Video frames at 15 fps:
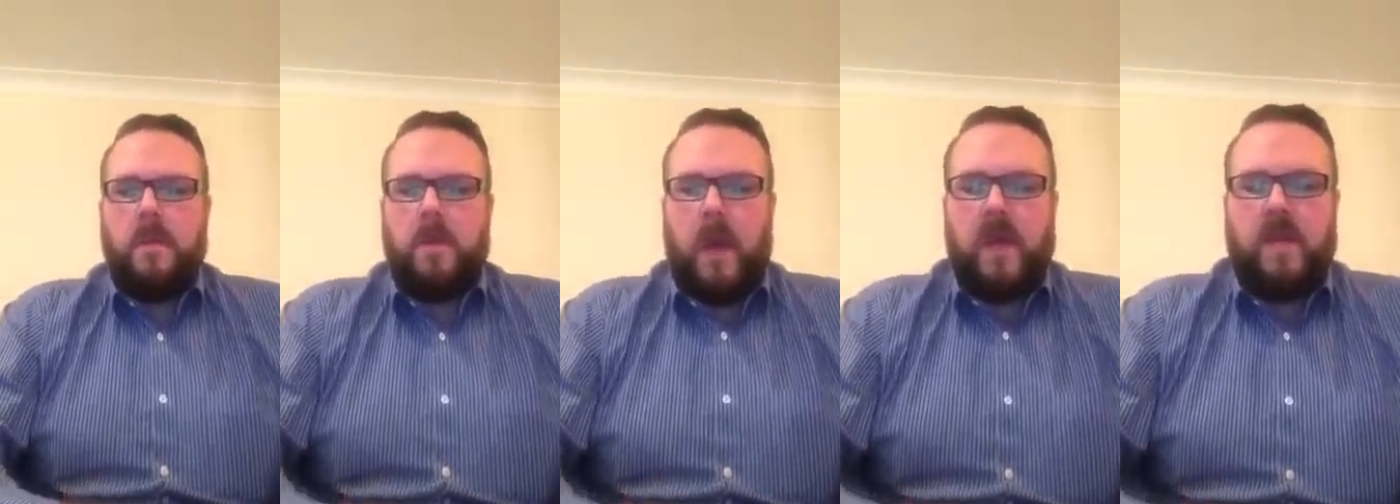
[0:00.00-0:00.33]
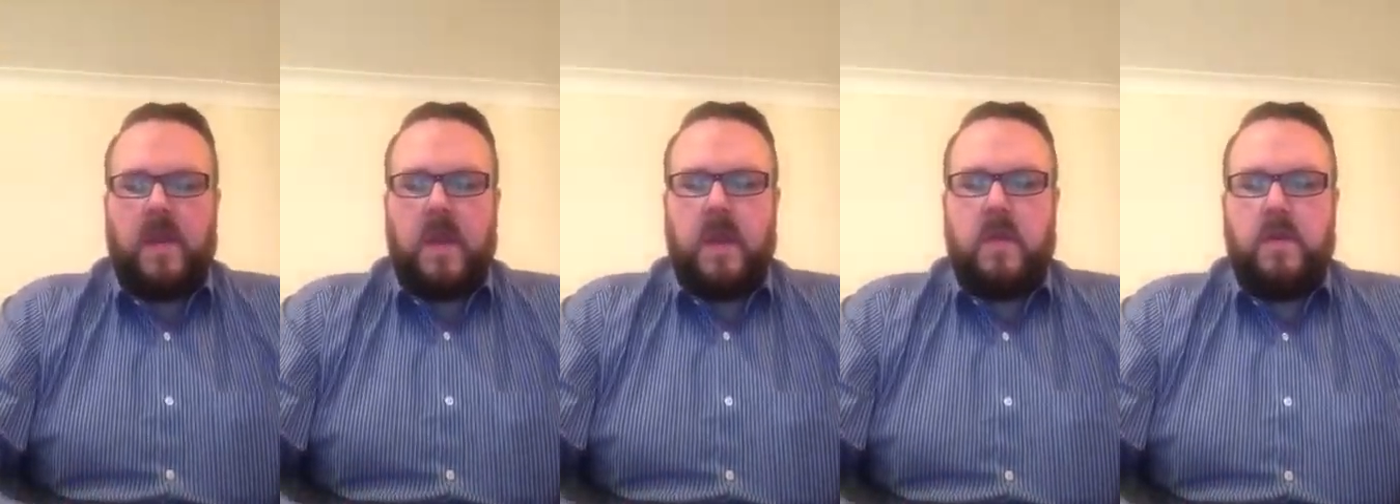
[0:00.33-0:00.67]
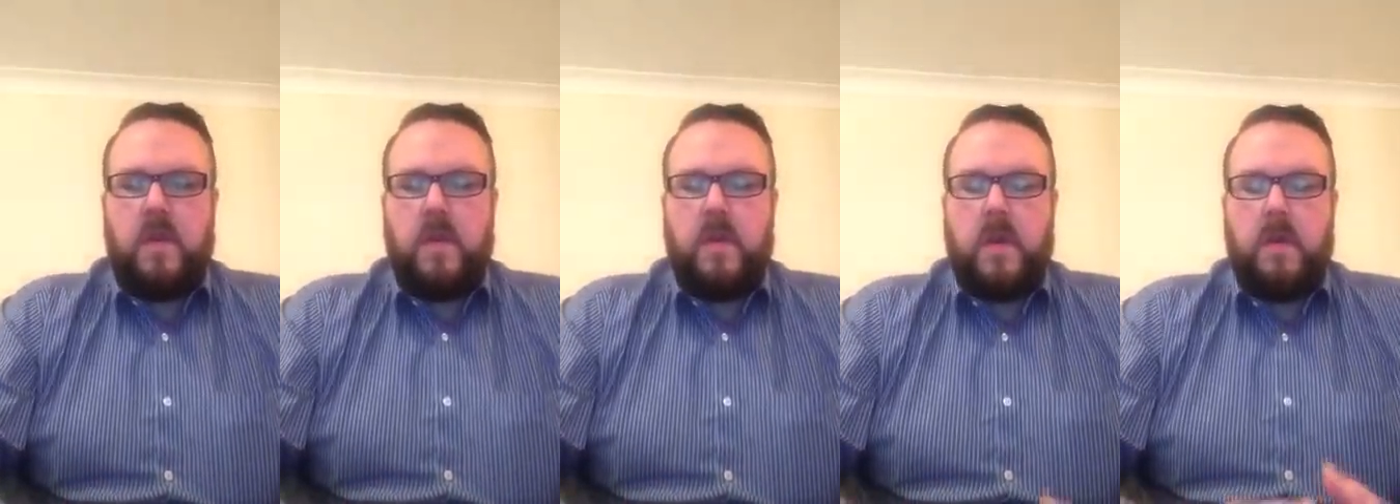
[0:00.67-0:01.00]

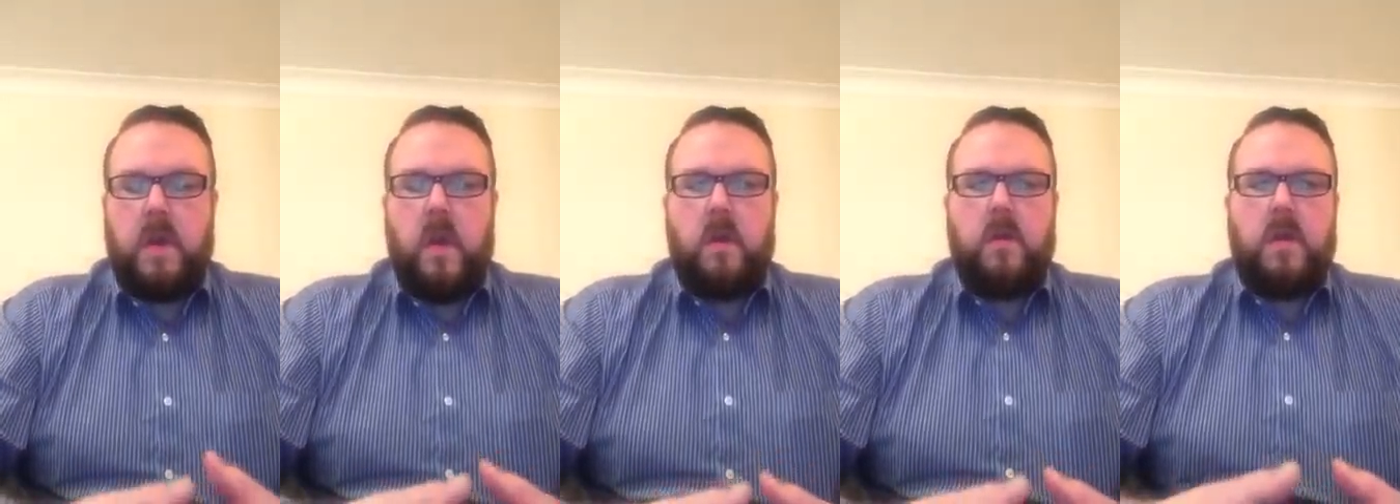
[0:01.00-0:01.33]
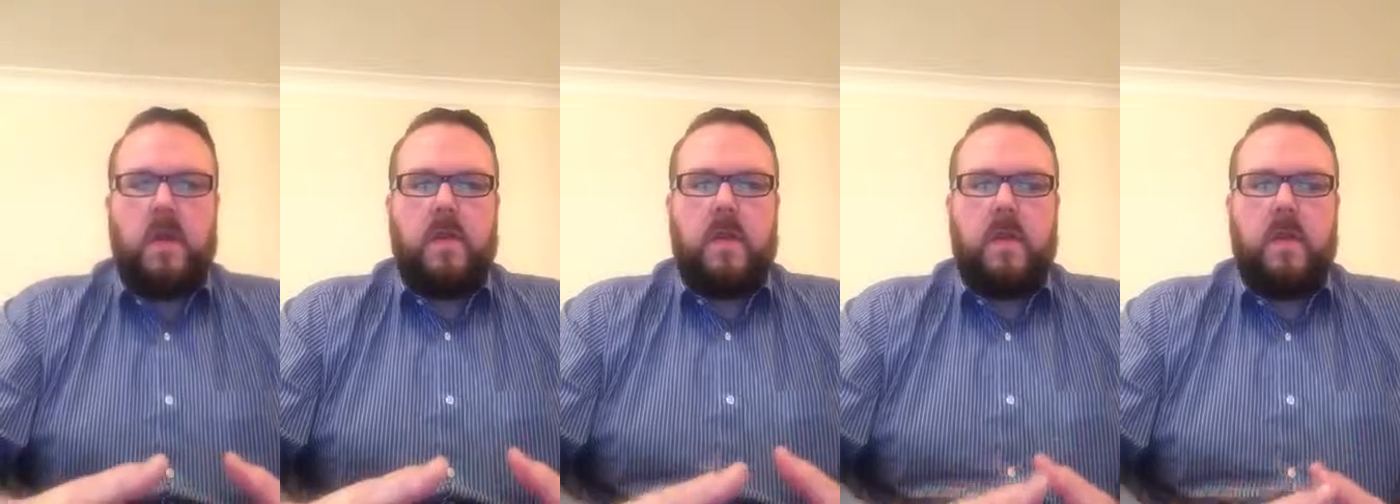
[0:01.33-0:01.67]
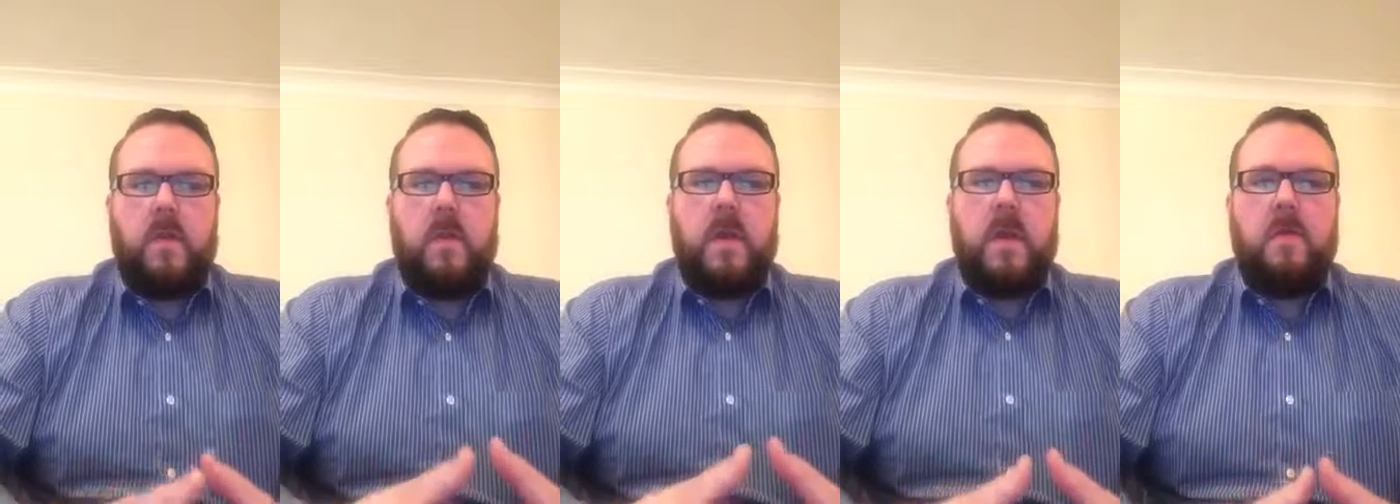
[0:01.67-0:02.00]
there
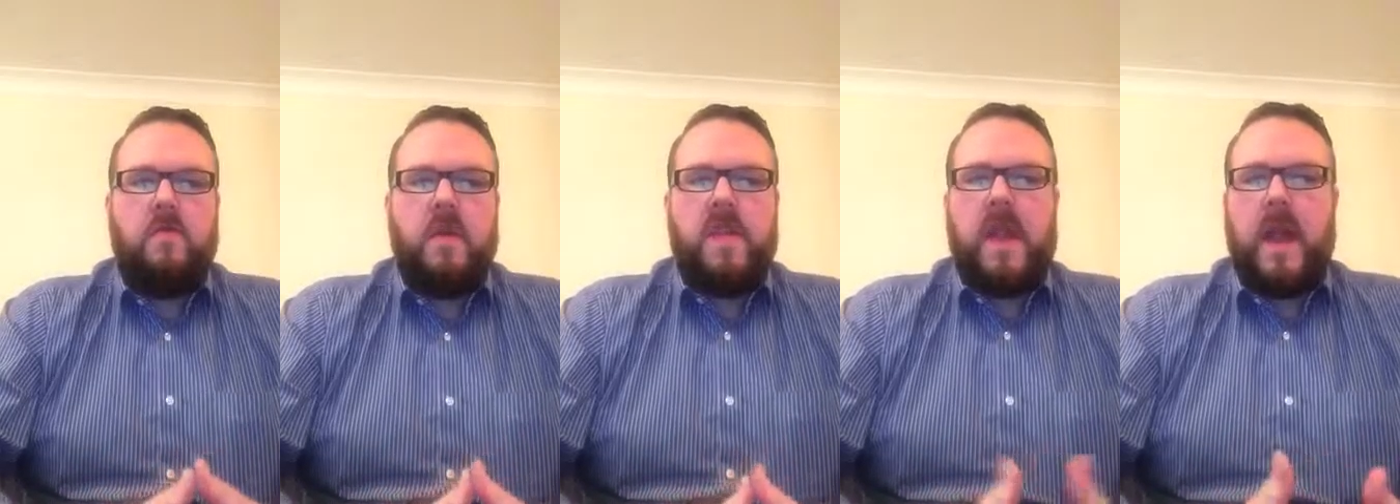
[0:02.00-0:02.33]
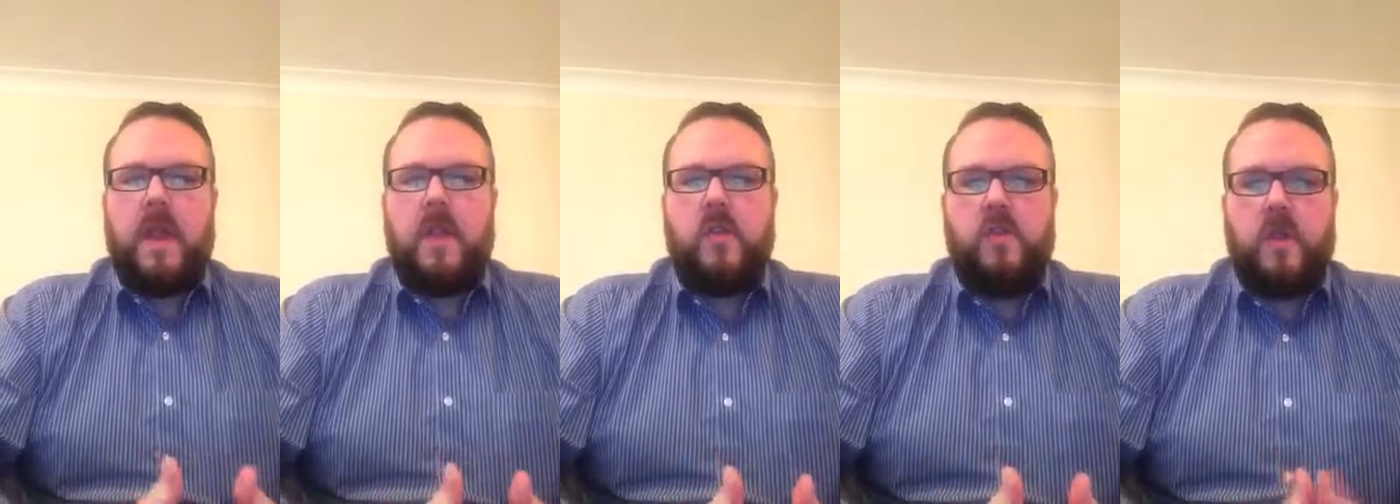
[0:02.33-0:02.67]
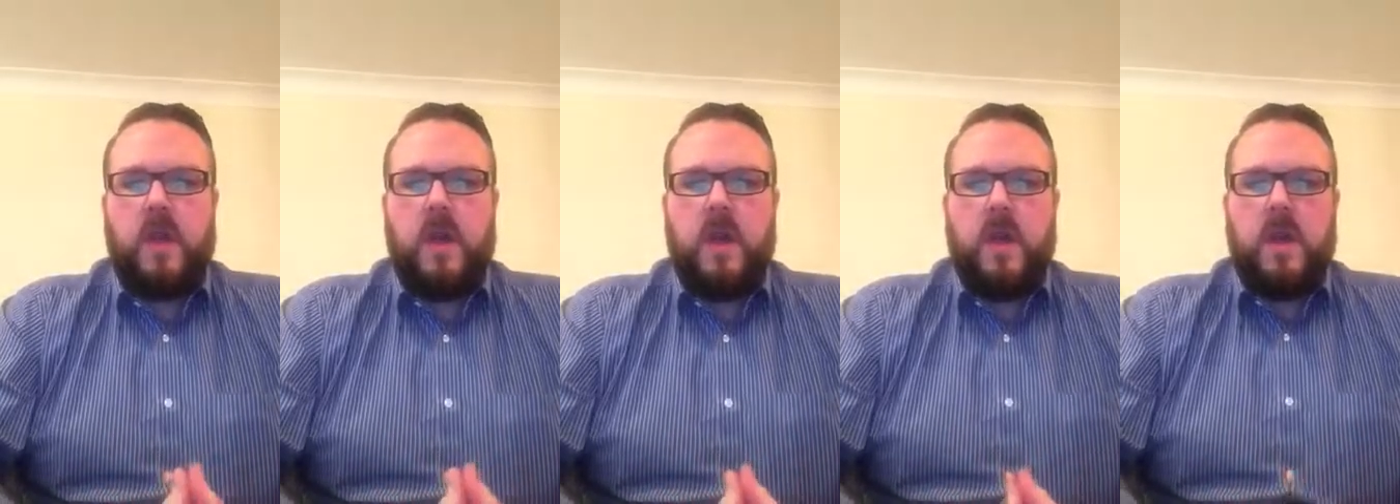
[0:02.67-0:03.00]
cannot be a
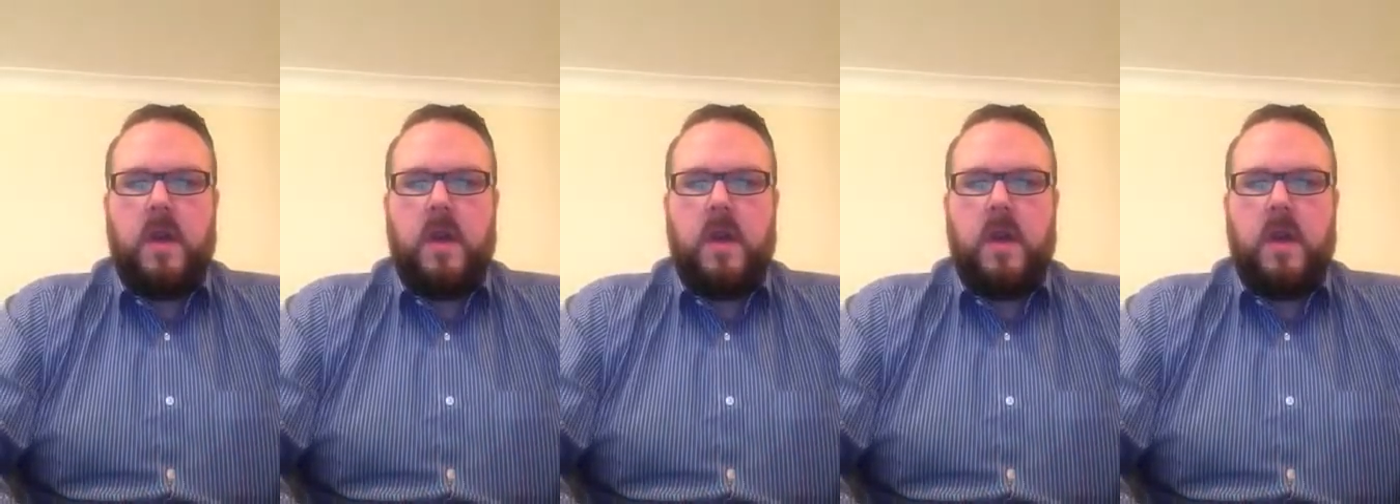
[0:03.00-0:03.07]
retaliatory